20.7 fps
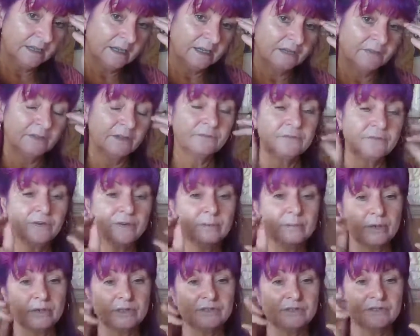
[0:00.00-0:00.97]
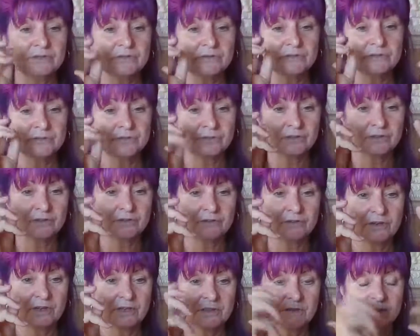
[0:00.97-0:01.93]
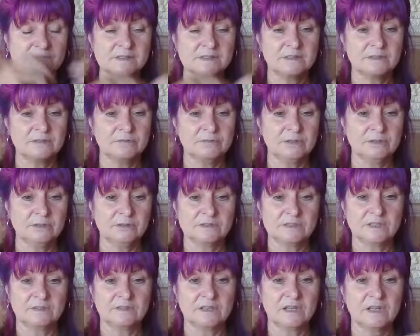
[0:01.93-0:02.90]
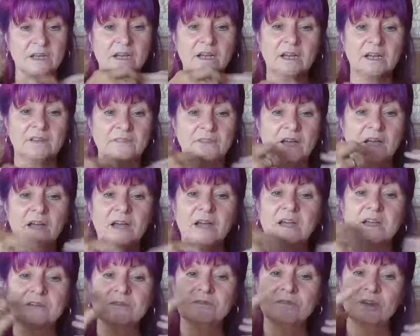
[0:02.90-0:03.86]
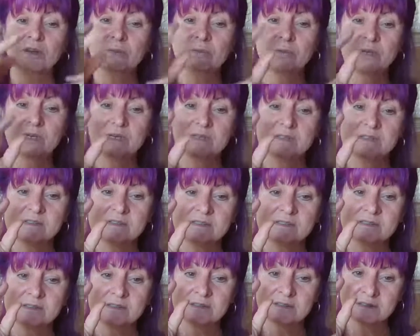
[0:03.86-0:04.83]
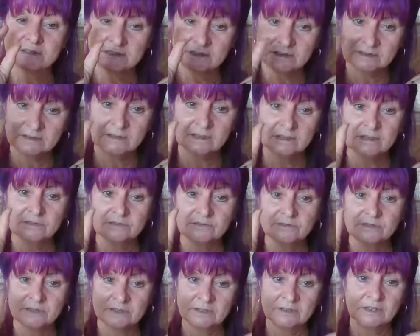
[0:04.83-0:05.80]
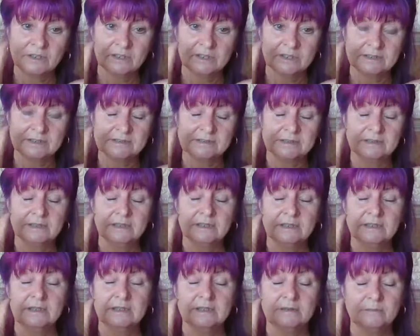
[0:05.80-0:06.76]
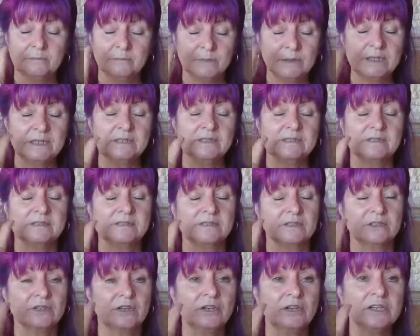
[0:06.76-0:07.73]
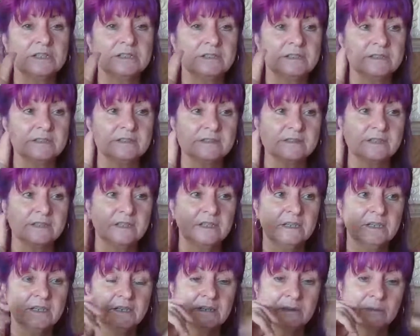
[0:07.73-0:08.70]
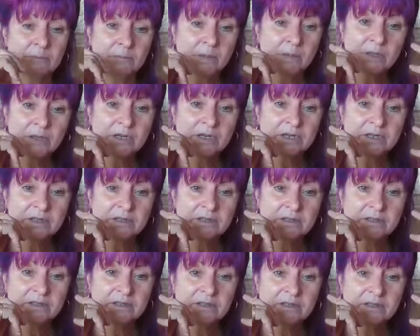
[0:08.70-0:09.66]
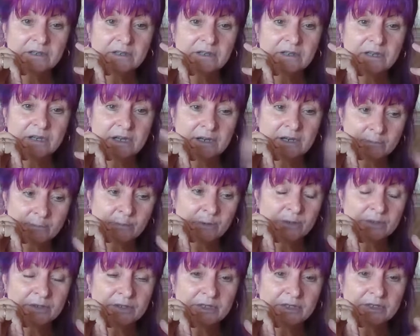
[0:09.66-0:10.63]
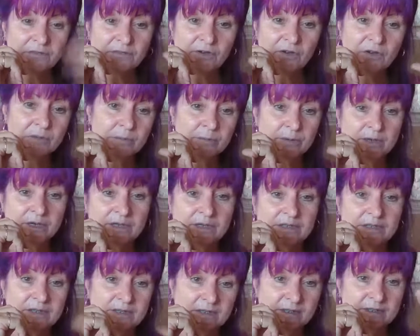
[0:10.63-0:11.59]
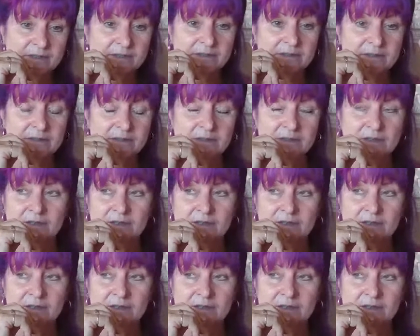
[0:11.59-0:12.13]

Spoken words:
And that vibrational frequency, if we looked at the heart vibrates in love and light and peace and kindness. The mind and body vibrate in,